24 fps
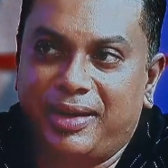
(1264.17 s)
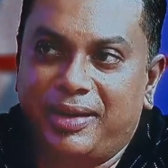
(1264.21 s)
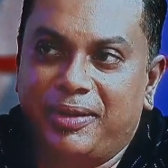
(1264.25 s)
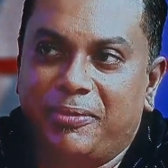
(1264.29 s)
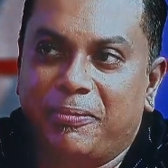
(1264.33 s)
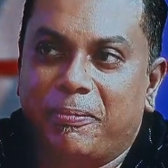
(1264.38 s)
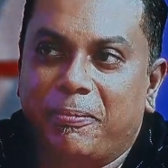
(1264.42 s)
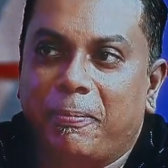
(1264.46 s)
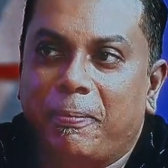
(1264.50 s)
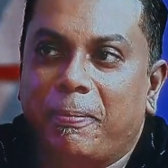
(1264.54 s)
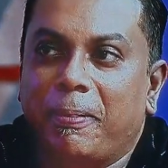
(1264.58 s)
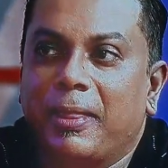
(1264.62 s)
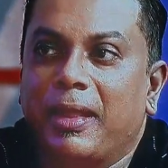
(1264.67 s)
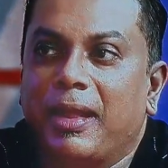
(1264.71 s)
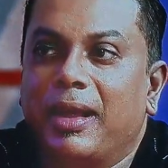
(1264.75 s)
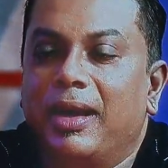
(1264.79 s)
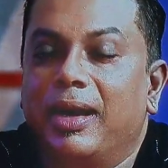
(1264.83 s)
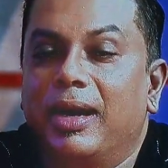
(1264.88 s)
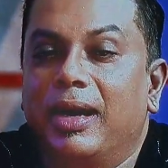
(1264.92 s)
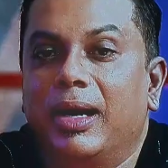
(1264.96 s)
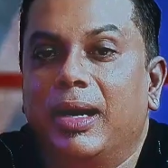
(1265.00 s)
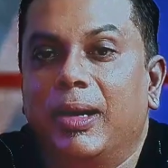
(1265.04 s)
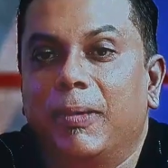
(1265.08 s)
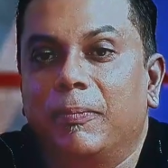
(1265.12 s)
Okay?
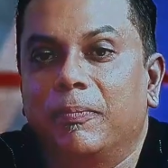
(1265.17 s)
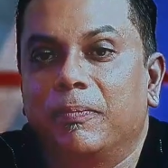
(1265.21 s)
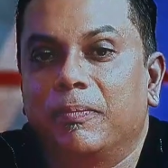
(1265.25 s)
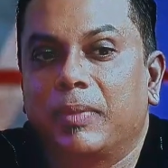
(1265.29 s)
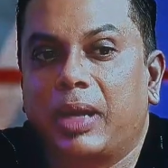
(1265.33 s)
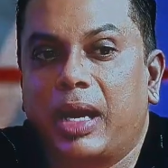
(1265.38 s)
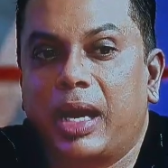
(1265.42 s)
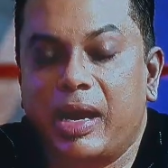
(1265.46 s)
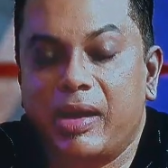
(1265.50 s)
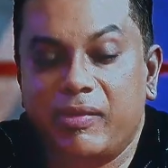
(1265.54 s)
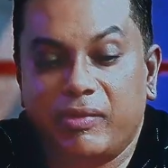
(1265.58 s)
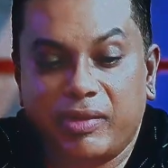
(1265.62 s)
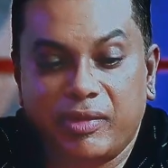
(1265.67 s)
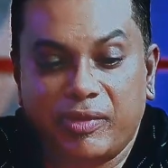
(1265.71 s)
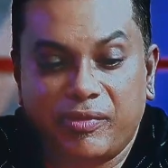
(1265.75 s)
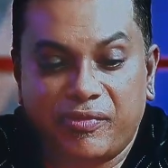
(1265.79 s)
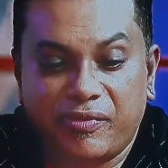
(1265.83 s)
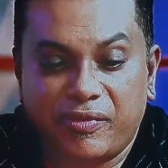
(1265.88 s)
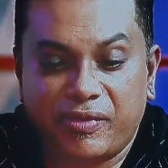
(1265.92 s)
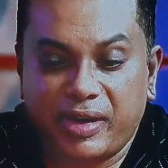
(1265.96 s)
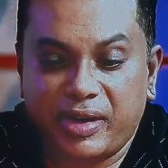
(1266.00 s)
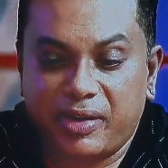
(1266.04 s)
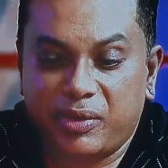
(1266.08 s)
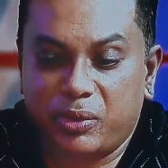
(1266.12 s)
I have a
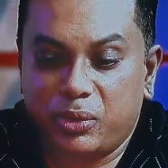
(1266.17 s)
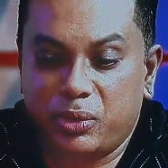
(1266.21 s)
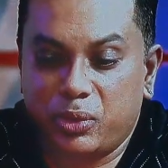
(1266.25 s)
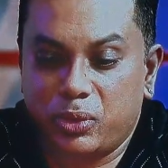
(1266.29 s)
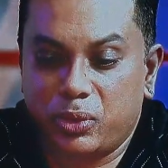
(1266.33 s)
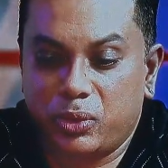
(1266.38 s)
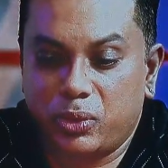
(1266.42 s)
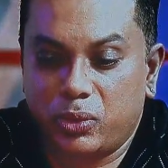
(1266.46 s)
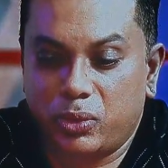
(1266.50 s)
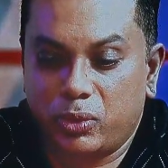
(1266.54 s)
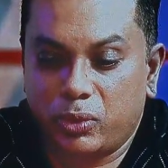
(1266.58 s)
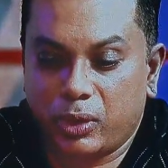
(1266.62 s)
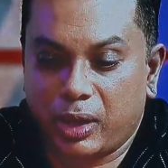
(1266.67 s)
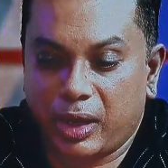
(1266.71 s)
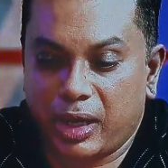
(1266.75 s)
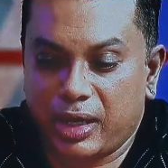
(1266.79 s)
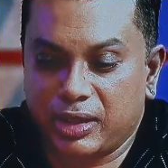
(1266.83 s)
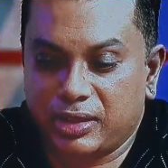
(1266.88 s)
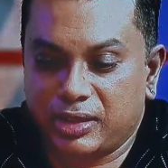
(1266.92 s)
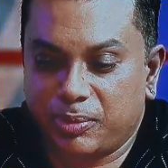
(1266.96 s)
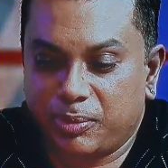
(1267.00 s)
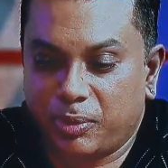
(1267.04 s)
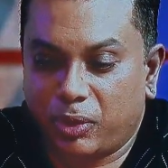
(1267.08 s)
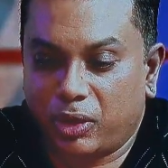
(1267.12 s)
friend who
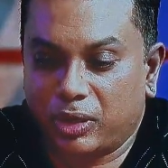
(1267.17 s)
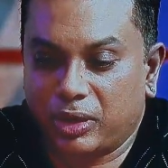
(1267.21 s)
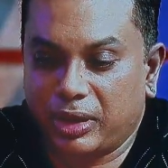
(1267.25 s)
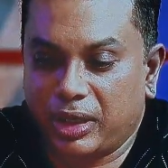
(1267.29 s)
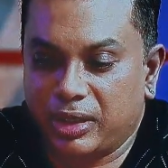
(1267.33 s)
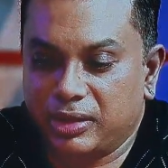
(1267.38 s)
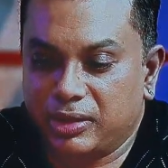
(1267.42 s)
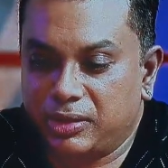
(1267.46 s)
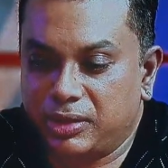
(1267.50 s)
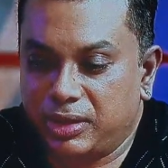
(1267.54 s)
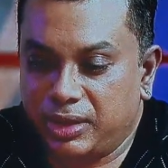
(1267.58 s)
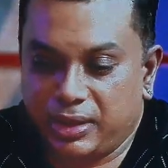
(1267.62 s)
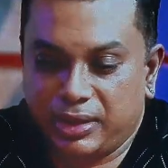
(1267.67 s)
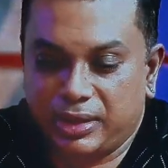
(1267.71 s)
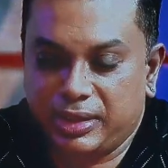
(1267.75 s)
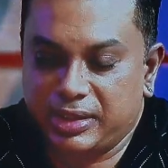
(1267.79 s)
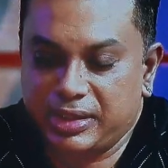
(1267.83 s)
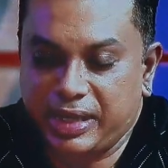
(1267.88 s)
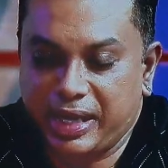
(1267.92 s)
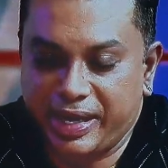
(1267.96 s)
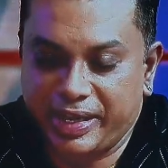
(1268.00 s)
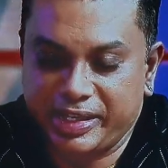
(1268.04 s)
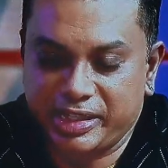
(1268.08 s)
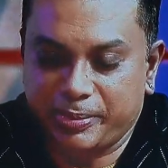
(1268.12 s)
has a podcast. See,
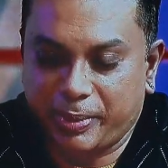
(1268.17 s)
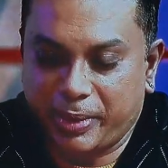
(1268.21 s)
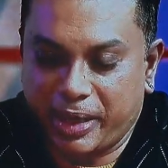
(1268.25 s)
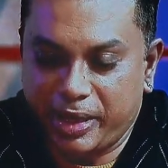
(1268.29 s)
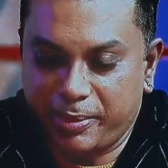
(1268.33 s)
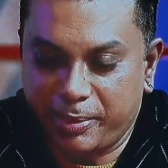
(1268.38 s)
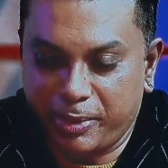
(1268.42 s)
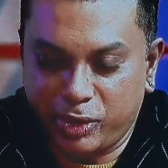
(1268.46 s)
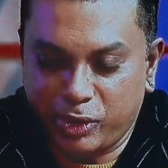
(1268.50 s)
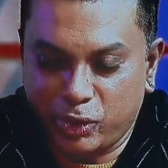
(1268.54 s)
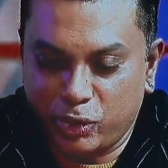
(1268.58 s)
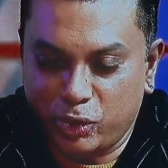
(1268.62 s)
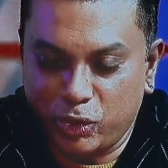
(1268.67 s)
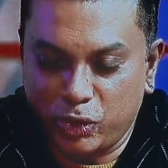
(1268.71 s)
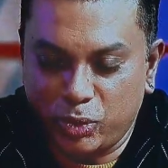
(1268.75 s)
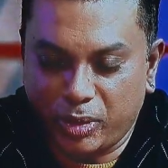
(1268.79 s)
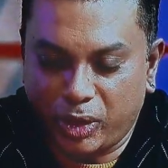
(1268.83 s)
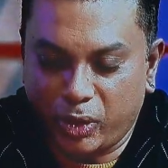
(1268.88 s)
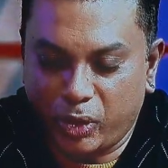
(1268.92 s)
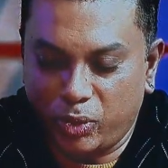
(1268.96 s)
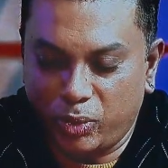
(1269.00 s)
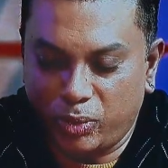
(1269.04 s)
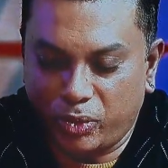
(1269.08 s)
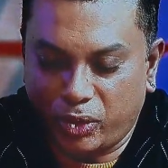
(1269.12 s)
this guy inspired me to do
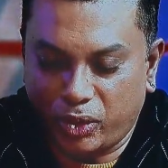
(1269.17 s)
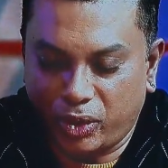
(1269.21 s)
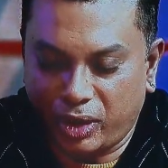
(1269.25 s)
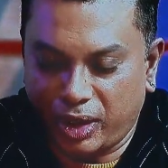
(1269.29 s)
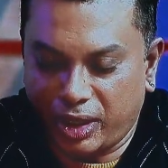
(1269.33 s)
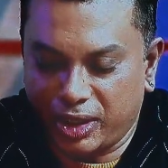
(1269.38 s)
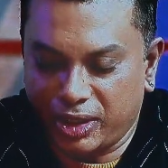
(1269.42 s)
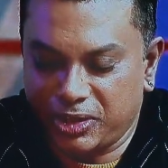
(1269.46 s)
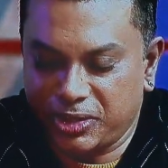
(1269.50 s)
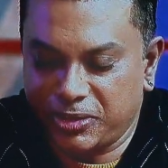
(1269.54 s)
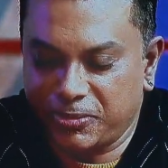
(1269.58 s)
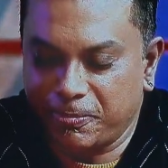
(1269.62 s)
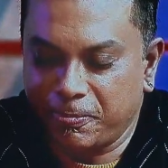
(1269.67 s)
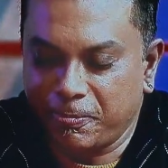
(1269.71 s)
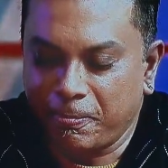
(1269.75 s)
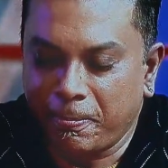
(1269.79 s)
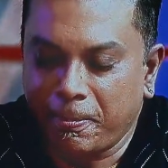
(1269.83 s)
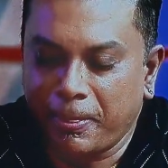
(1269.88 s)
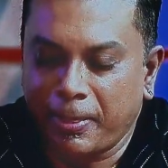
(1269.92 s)
my own podcast.